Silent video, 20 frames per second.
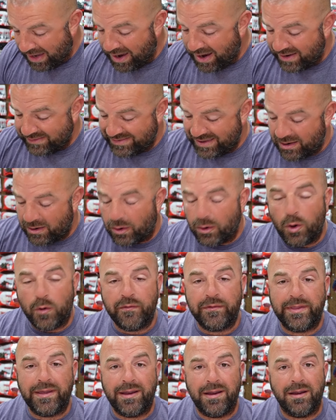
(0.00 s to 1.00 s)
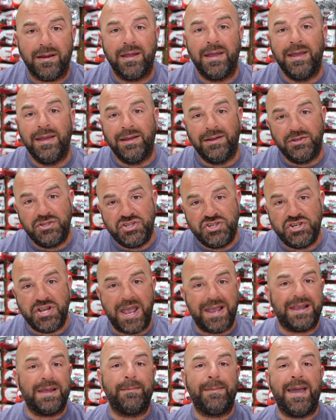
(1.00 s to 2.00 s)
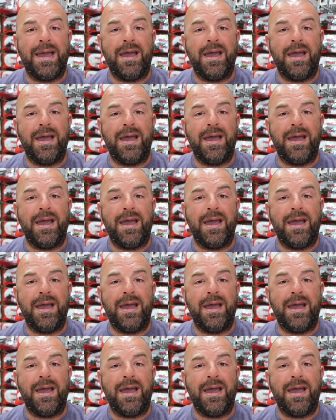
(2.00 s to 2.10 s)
Guys, head on over there, check them